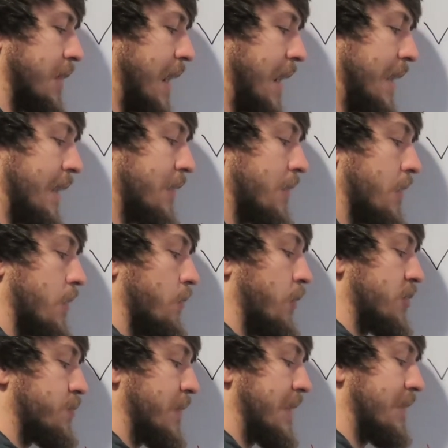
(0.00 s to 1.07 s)
your diet,
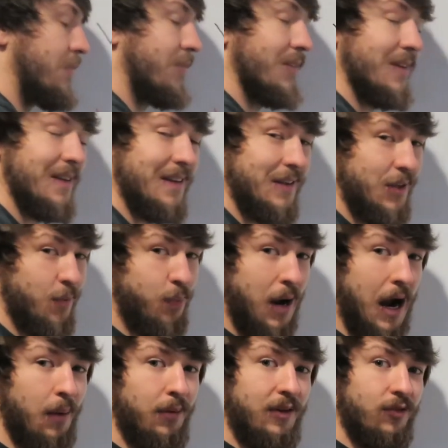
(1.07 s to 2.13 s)
which means you're
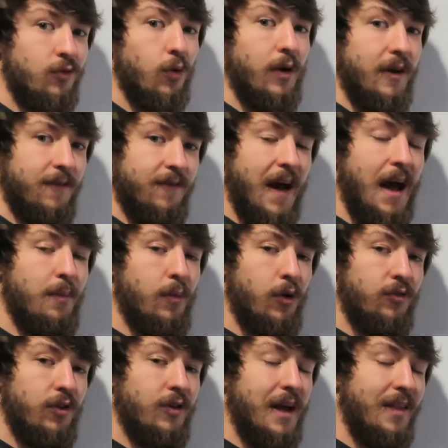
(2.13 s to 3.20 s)
probably storing fat
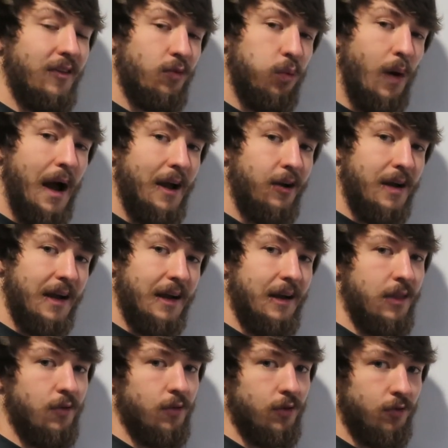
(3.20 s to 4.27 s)
most of your day. That's why you're not
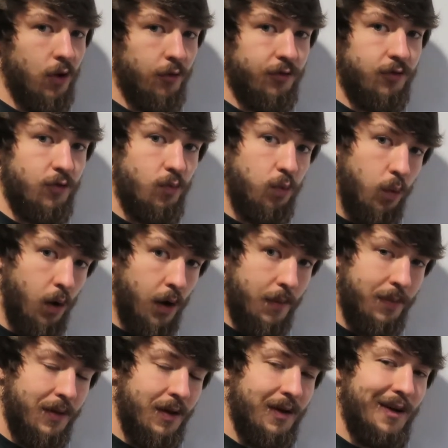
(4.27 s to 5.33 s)
getting the results you want.
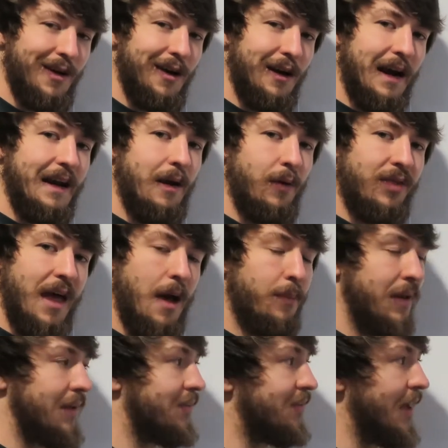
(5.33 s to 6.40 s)
All right, now with
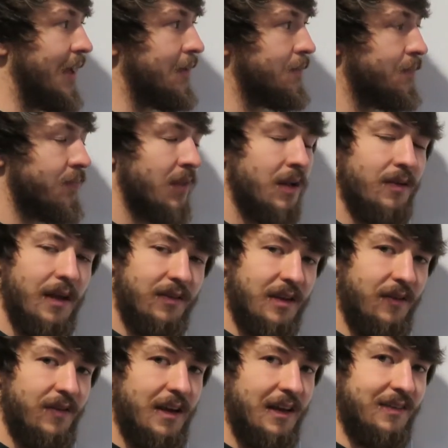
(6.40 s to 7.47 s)
that being said, let's
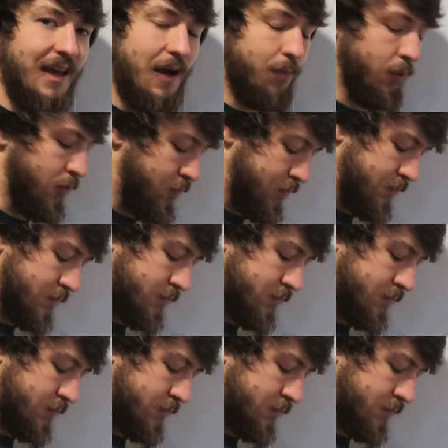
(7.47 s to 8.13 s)
give an example.